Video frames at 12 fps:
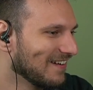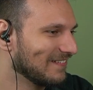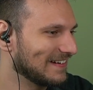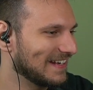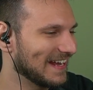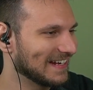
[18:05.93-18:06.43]

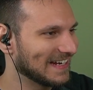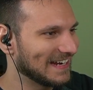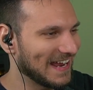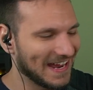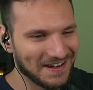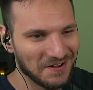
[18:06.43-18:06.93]
we can't
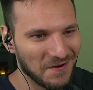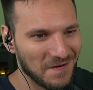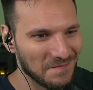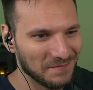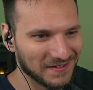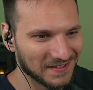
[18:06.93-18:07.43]
get Anne
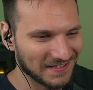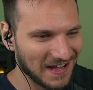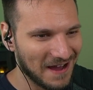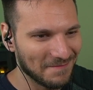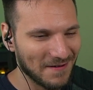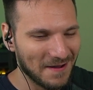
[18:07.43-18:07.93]
home because
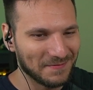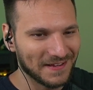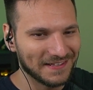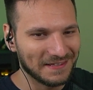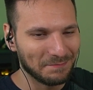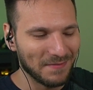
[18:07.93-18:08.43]
Hop Pop
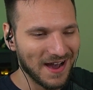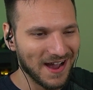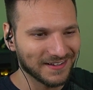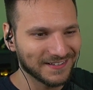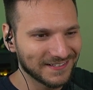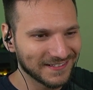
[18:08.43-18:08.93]
hid the
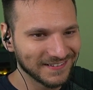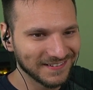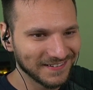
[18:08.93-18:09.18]
box.